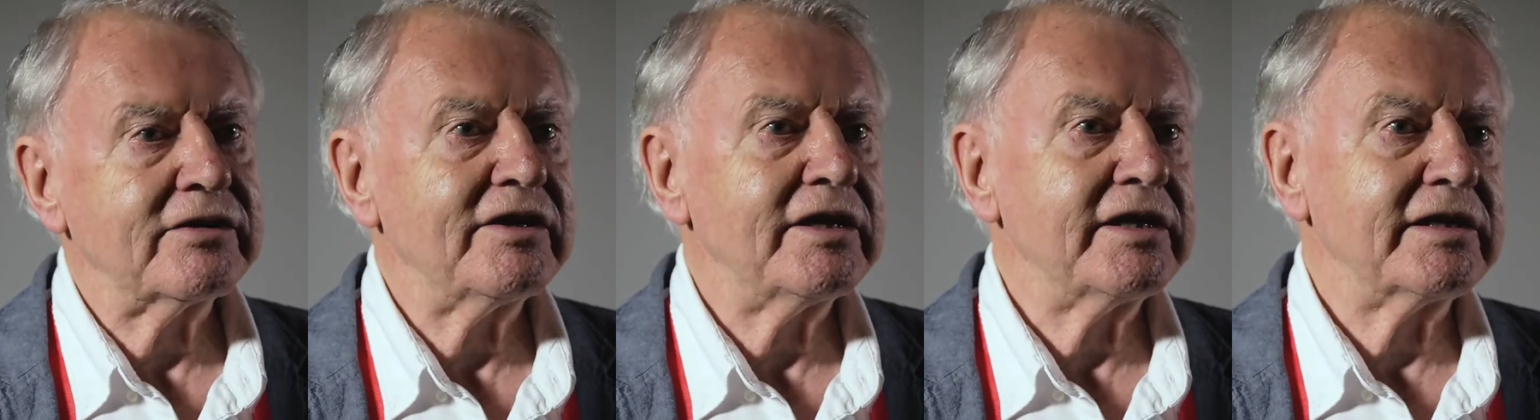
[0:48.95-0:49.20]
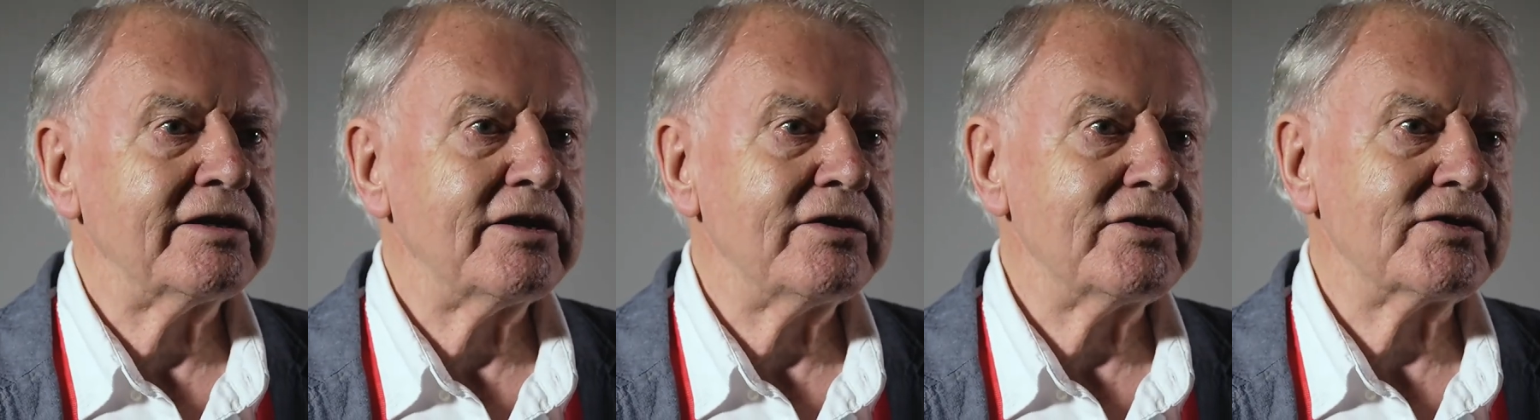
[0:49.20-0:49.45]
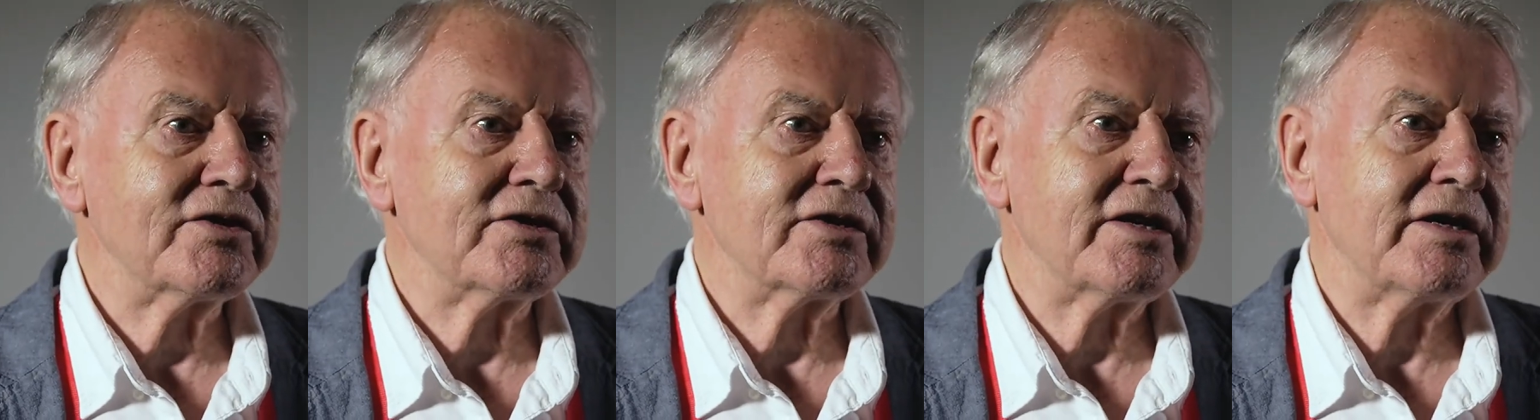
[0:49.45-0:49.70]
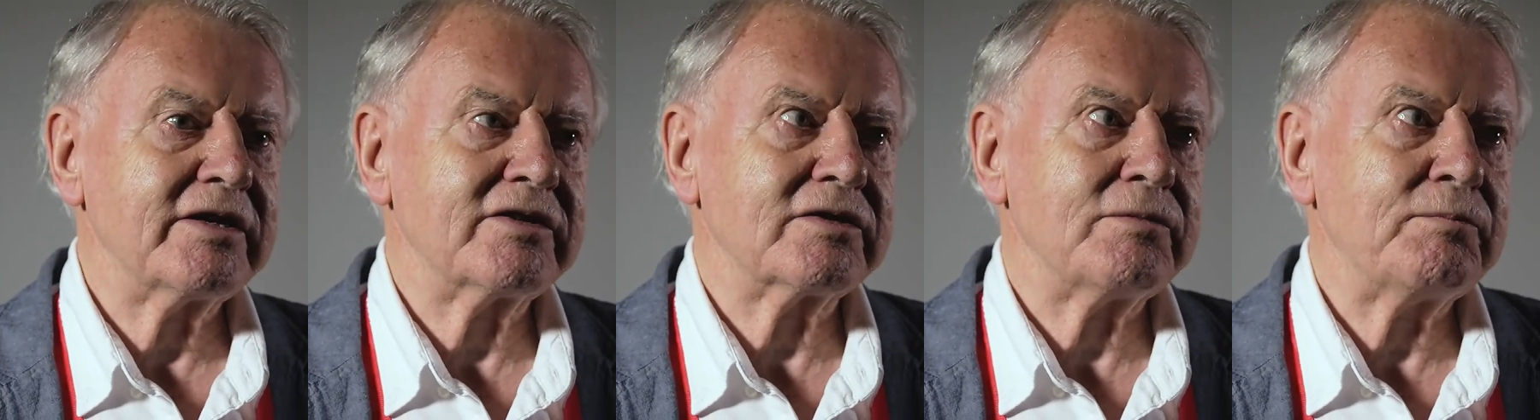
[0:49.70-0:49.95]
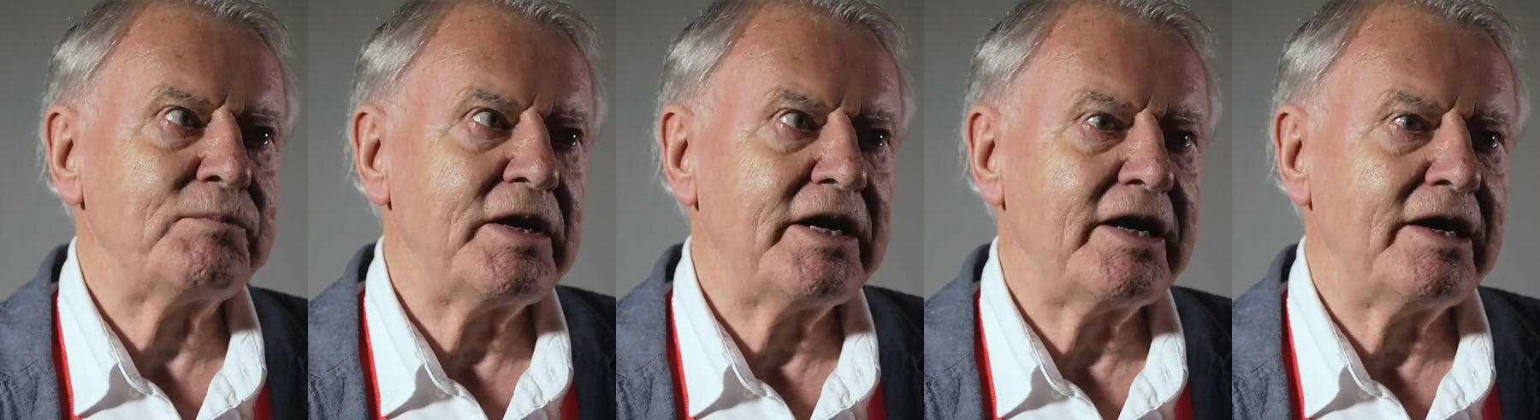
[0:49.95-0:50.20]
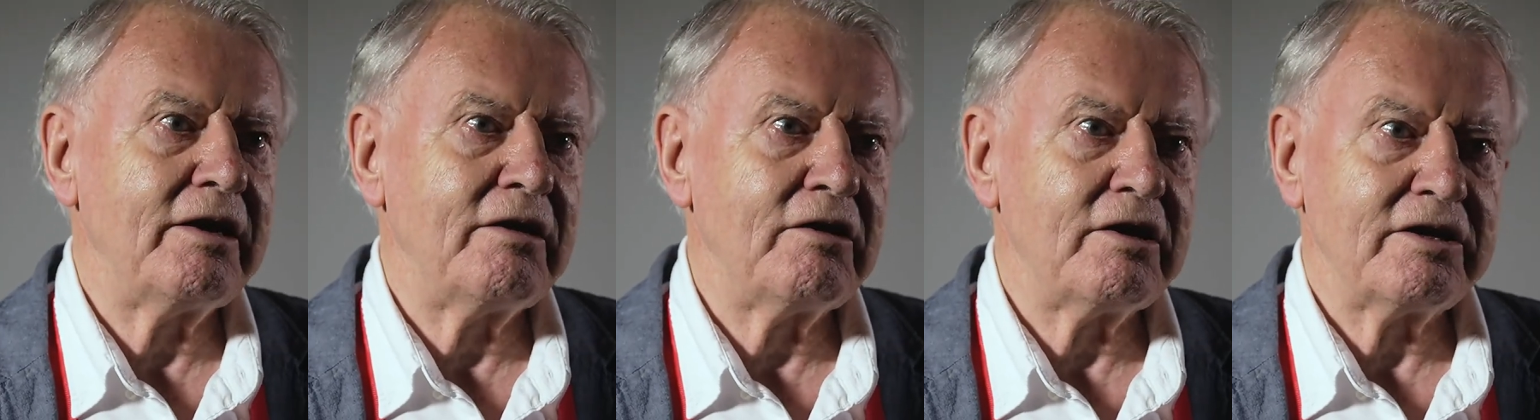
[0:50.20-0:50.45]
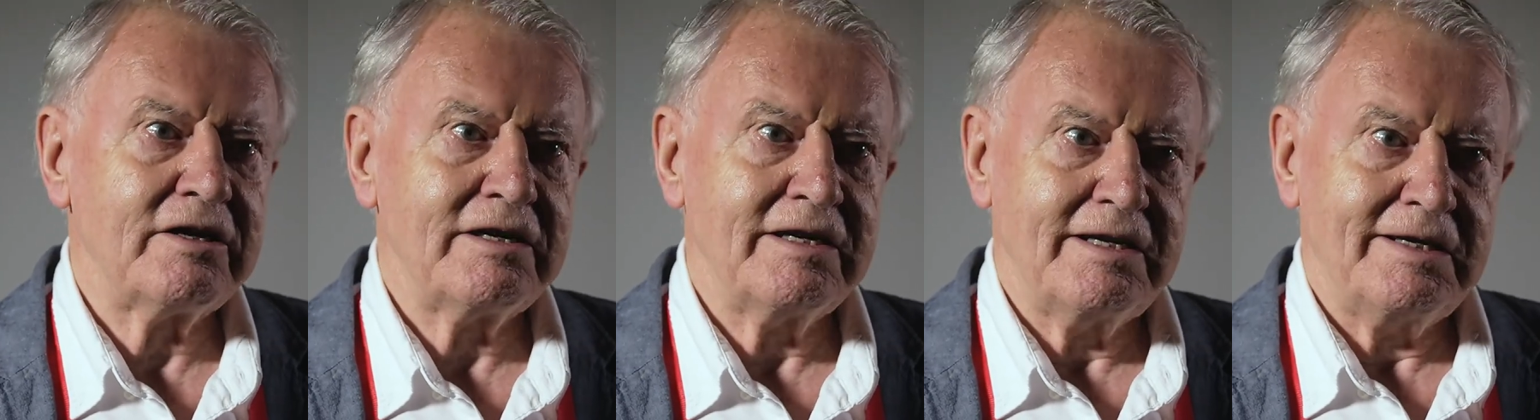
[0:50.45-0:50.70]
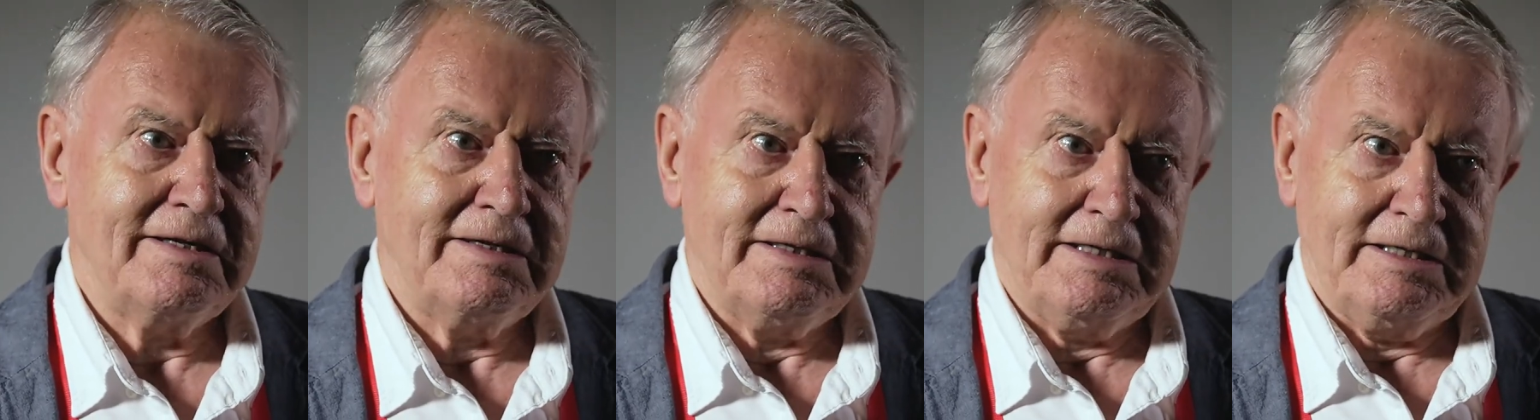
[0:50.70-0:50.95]
diagnosis has the power
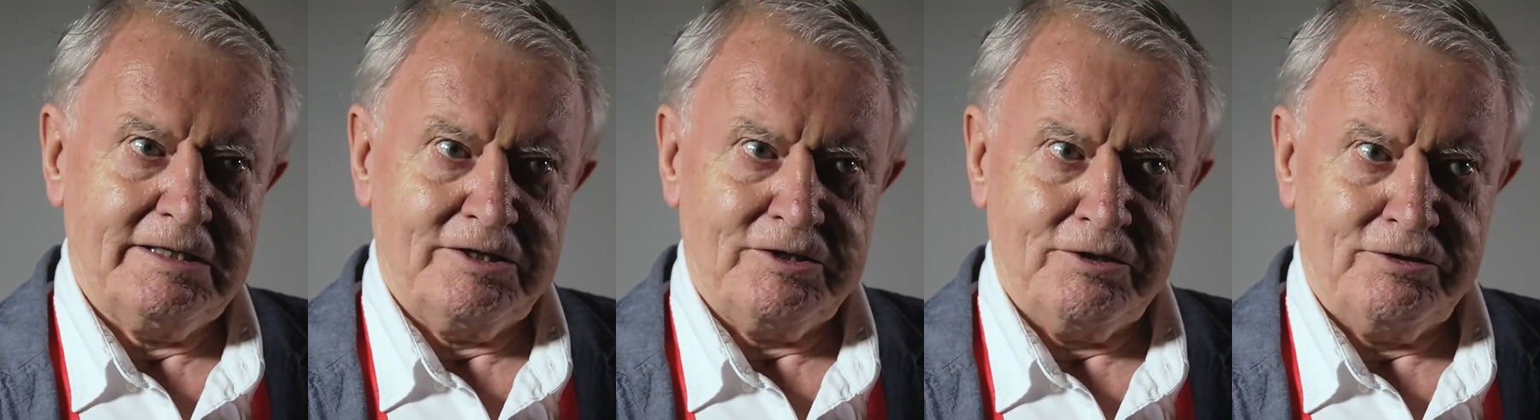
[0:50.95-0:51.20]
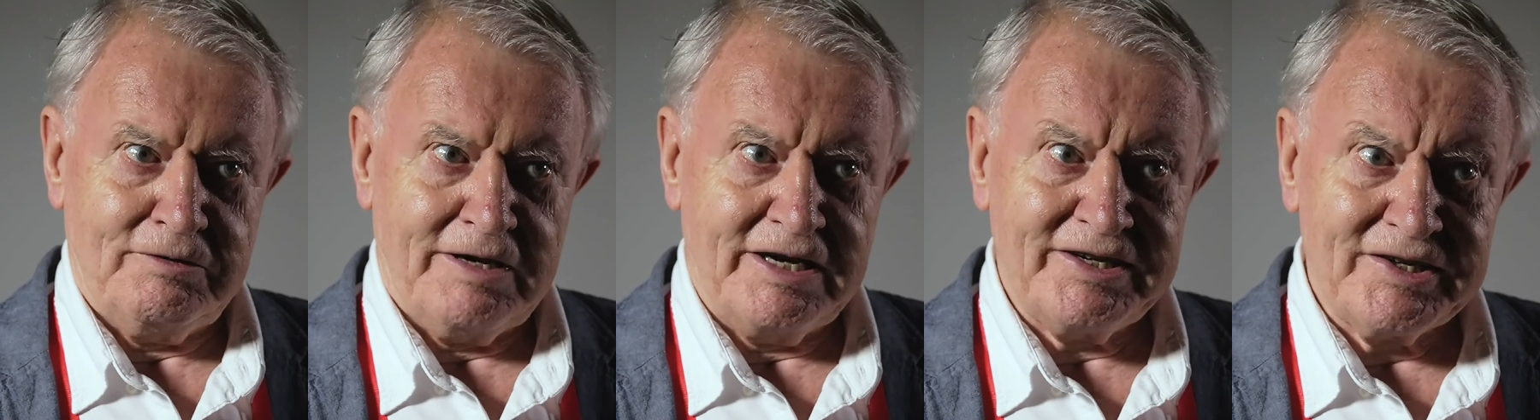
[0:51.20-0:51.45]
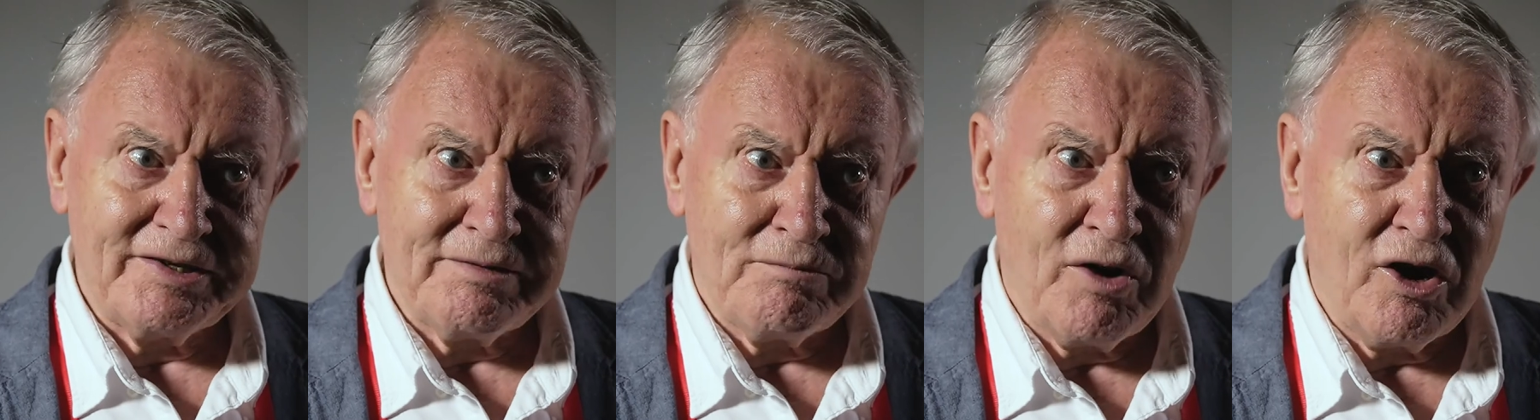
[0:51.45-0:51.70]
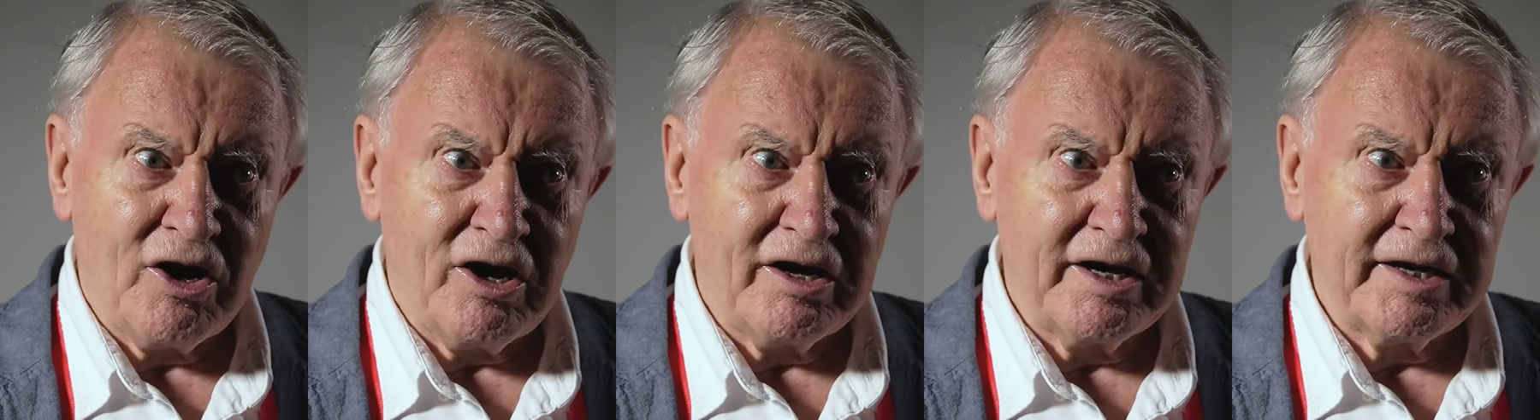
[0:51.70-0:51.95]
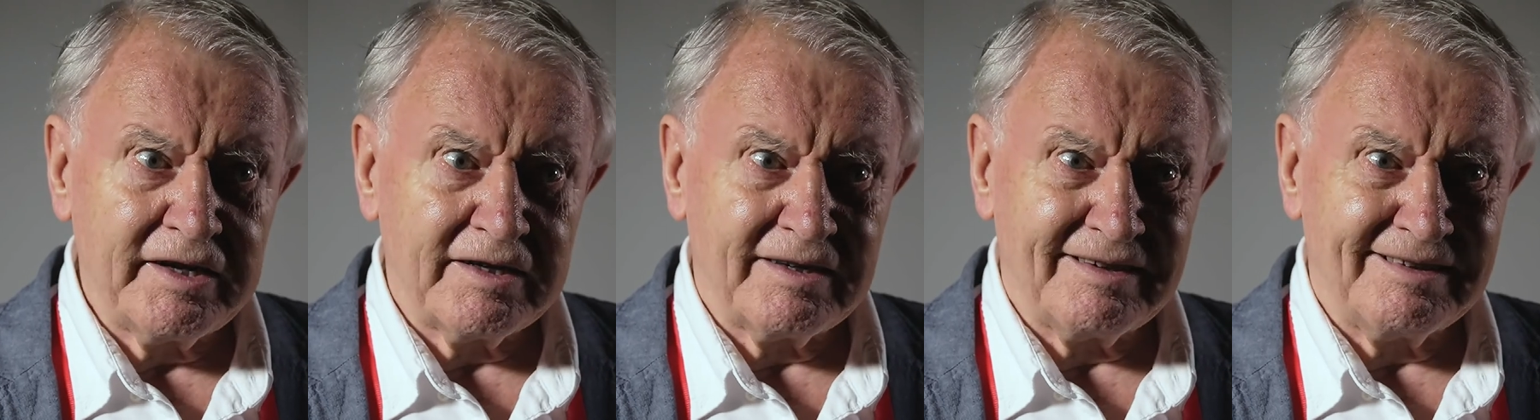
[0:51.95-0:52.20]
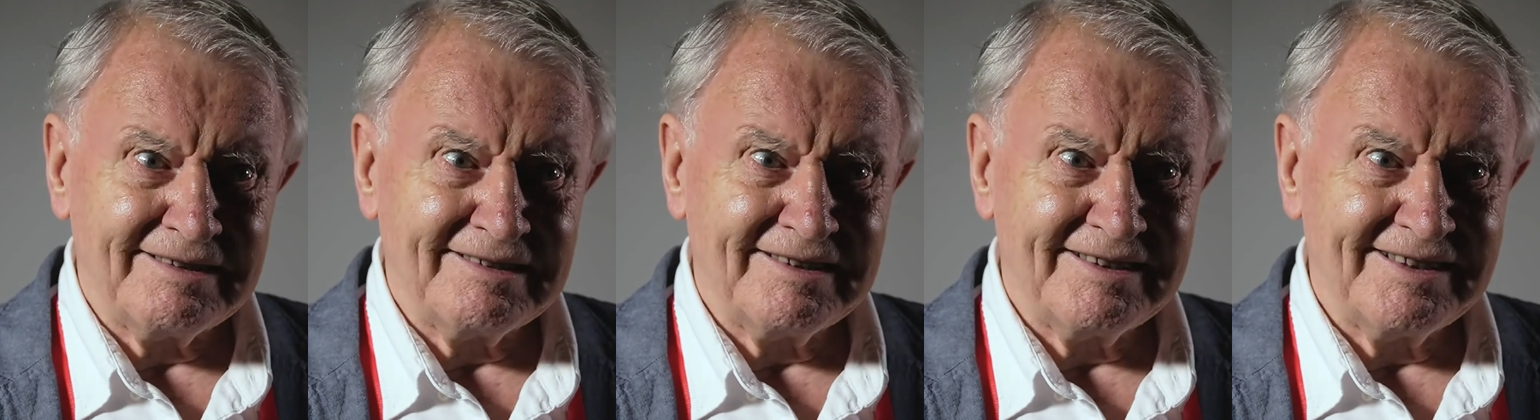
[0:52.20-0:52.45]
to undermine